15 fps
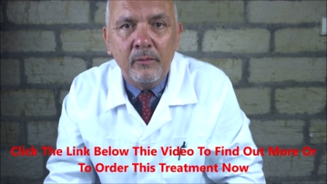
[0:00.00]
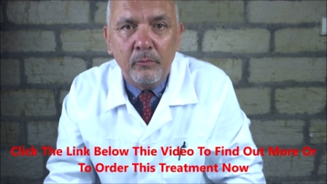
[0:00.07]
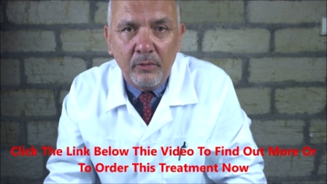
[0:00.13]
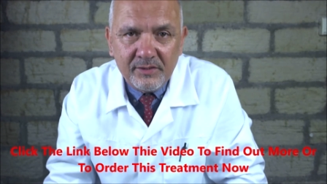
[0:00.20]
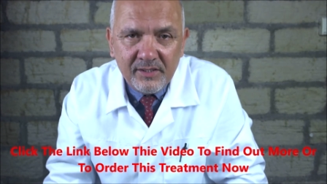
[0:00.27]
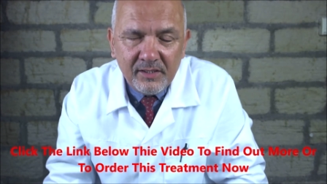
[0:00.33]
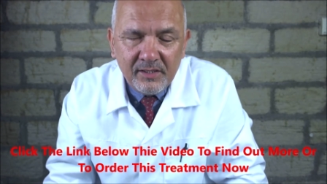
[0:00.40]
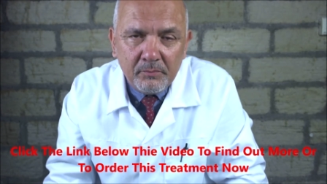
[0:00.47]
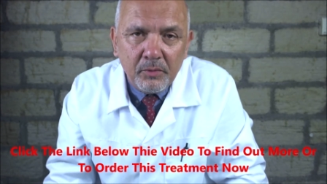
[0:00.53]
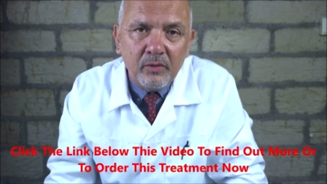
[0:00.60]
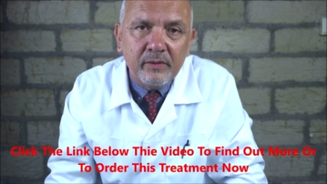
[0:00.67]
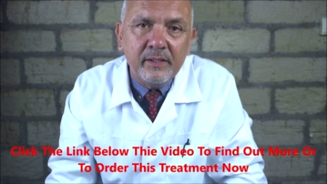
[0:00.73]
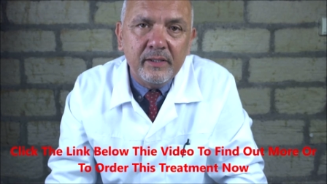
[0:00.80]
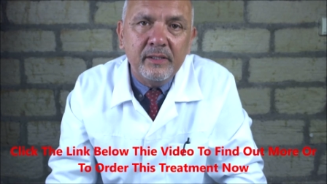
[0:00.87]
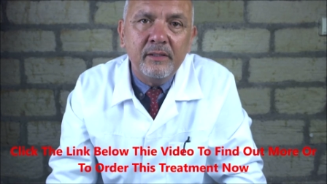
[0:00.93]
Once in the
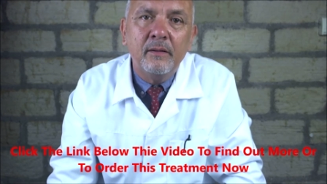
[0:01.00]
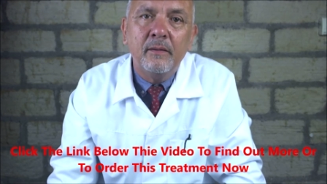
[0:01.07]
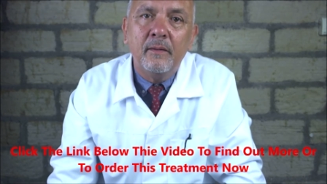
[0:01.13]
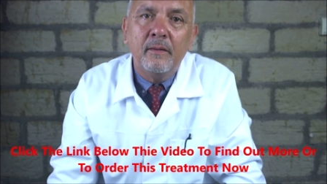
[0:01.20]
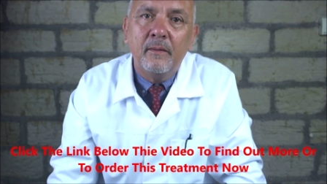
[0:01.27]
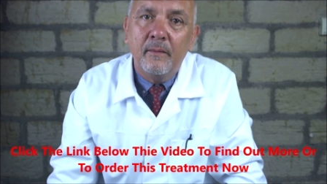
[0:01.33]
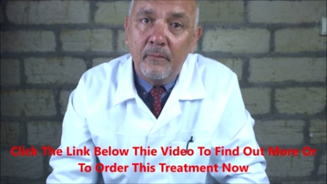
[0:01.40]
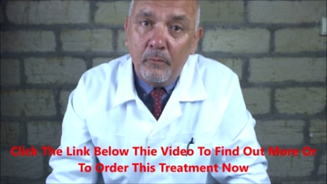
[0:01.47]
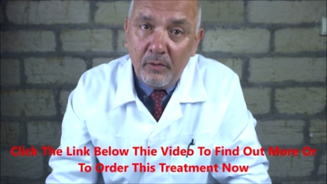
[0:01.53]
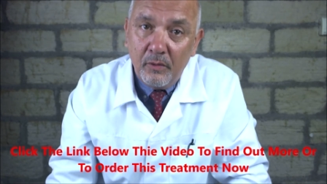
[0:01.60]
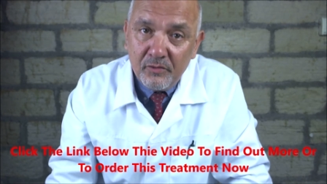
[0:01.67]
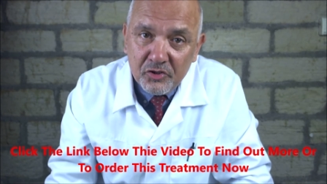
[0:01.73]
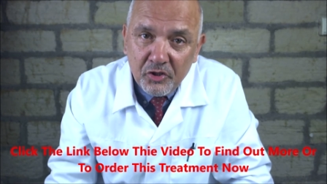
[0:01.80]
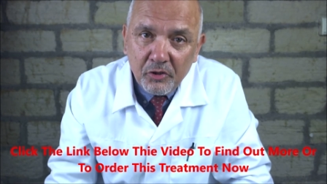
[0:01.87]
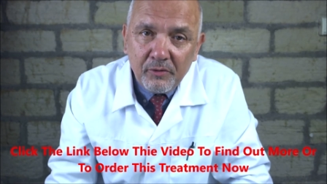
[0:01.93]
morning,
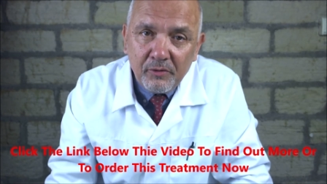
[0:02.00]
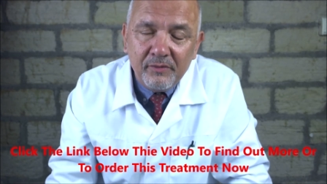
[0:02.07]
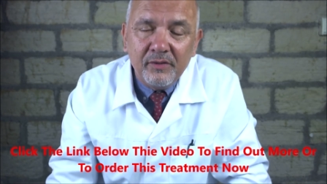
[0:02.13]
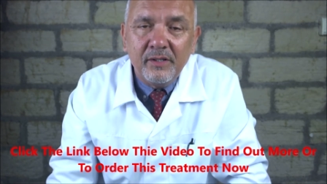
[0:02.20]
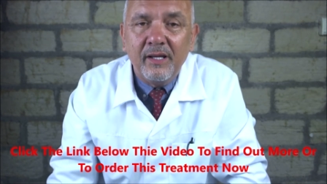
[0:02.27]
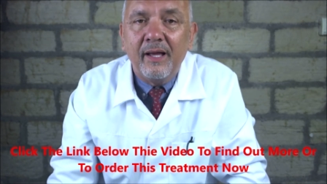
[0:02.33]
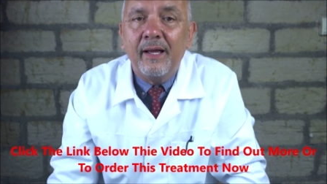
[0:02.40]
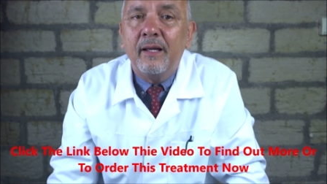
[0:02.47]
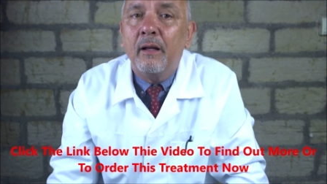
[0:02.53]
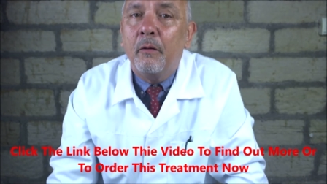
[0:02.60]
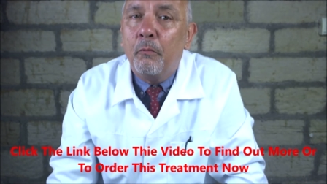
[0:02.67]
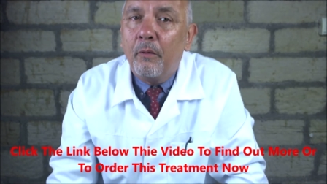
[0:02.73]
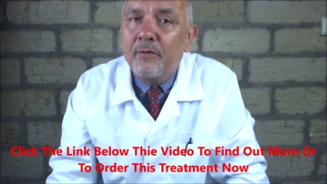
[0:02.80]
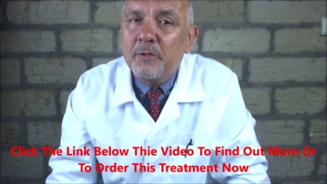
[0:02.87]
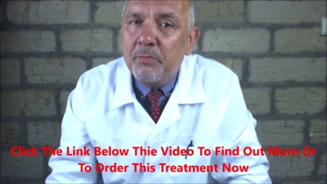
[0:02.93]
once during the day, and
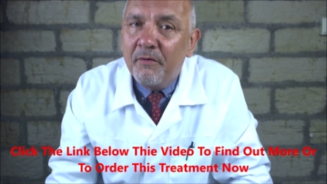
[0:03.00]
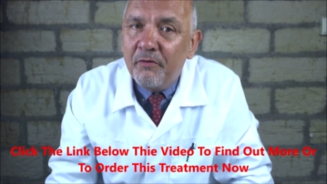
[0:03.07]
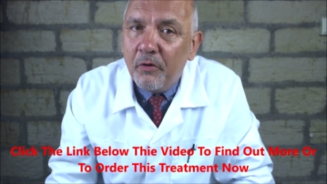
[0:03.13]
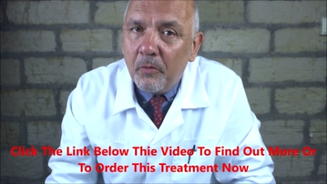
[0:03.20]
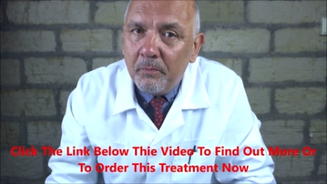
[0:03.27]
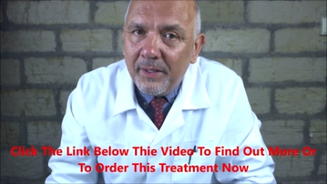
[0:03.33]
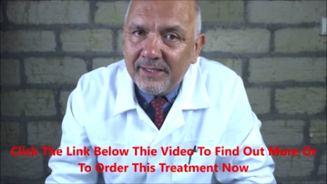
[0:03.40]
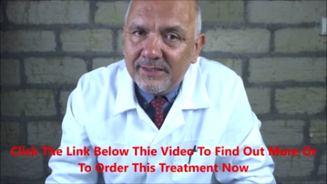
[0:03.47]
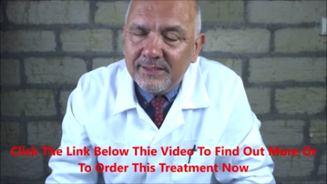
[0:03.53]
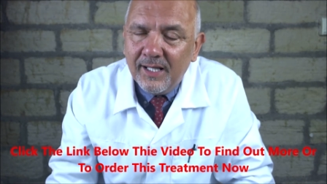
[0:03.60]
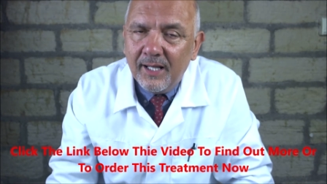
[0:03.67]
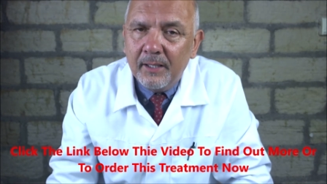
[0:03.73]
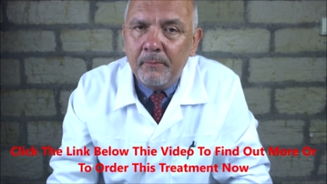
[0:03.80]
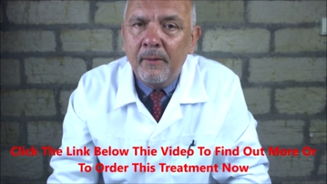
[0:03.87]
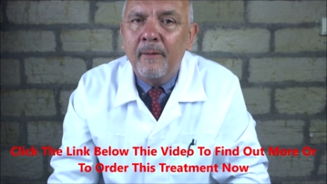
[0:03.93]
once before bedtime.